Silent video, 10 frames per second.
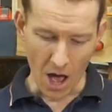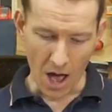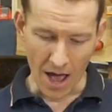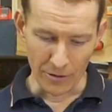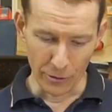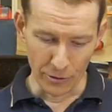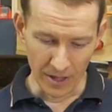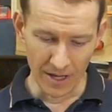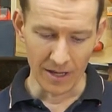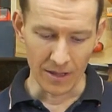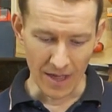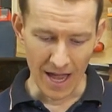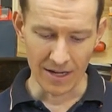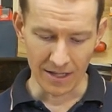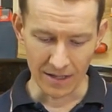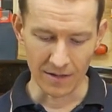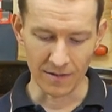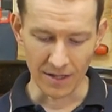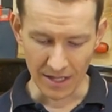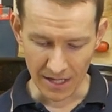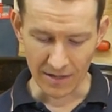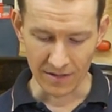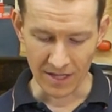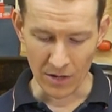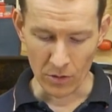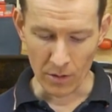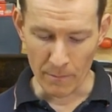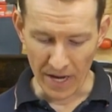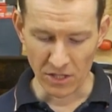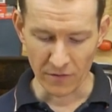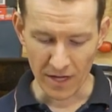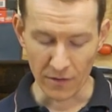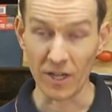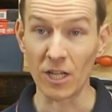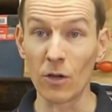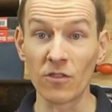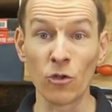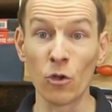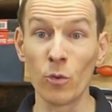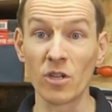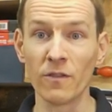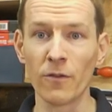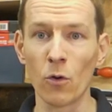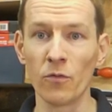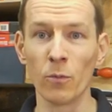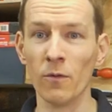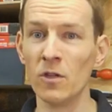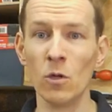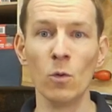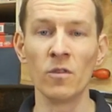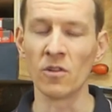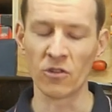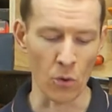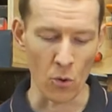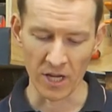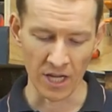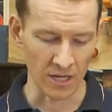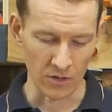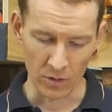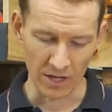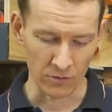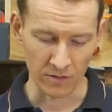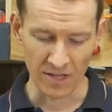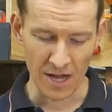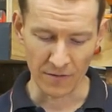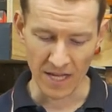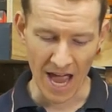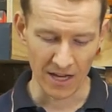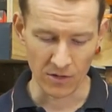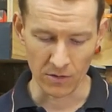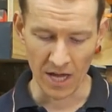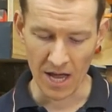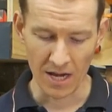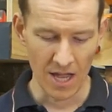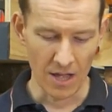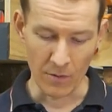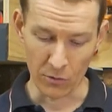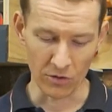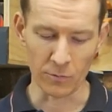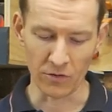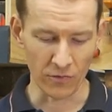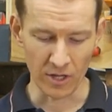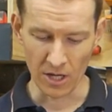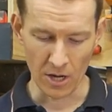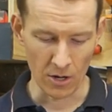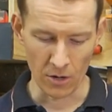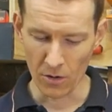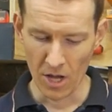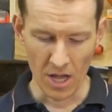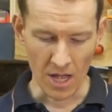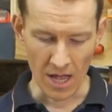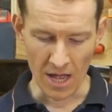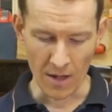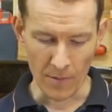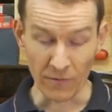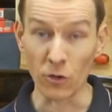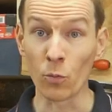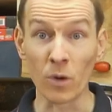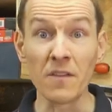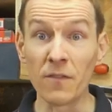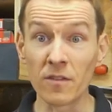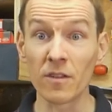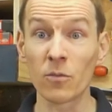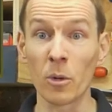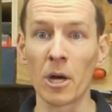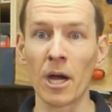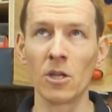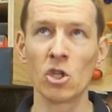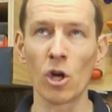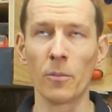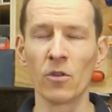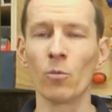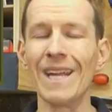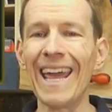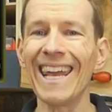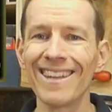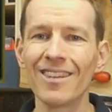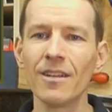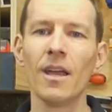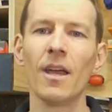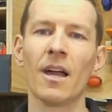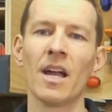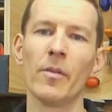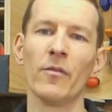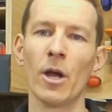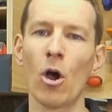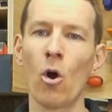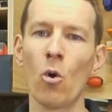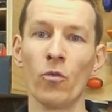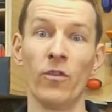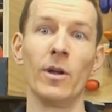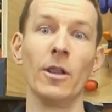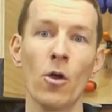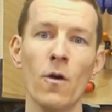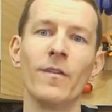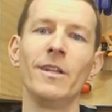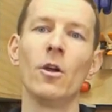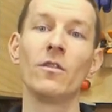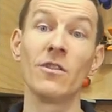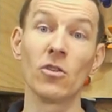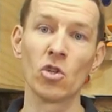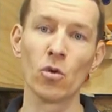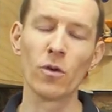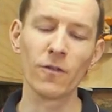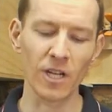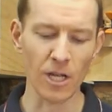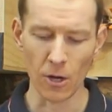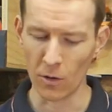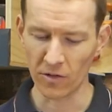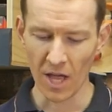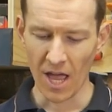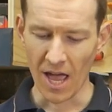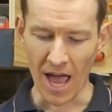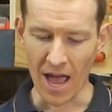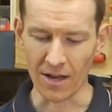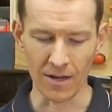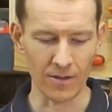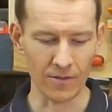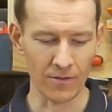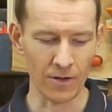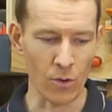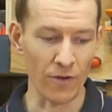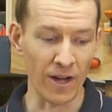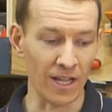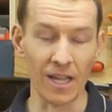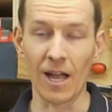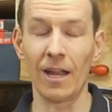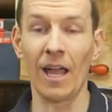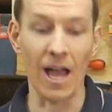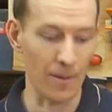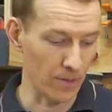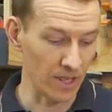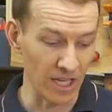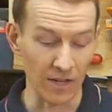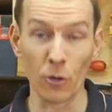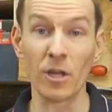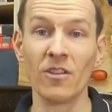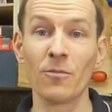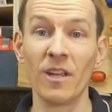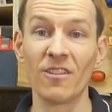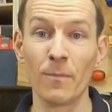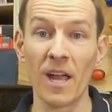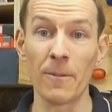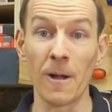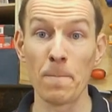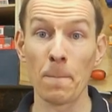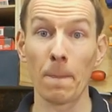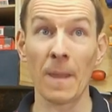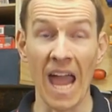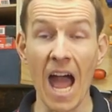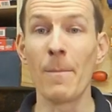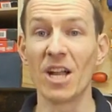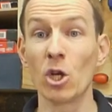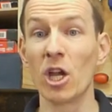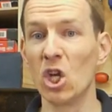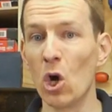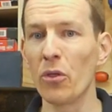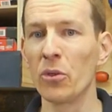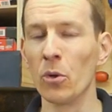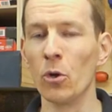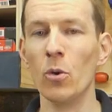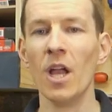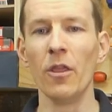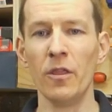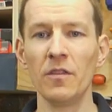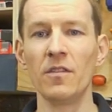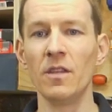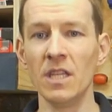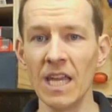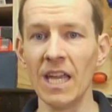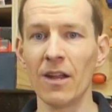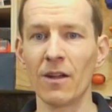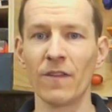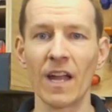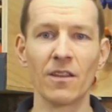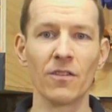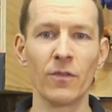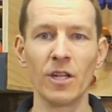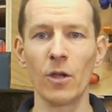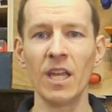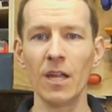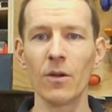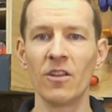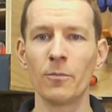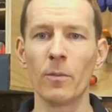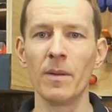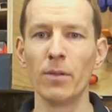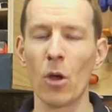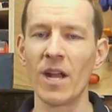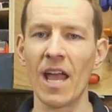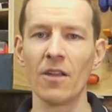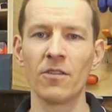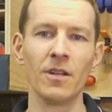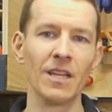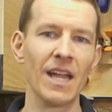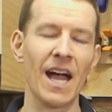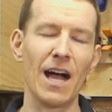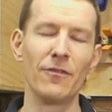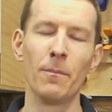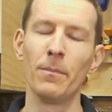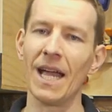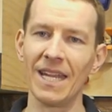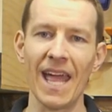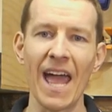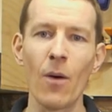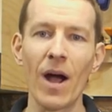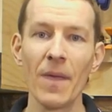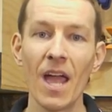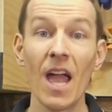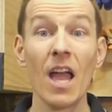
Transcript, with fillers: I think that is it. There were a bunch of other videos too, which involved reviews and talking and all that sort of stuff. The AccuCut, my Christmas video, um, a few revisits where I chopped and re-edited a couple of my old, very long videos into shorter videos. And quite frankly, I can't believe, looking at this piece of paper, how much I got through this year. In fact, this video here is probably blowing out to nearly half a bloody hour.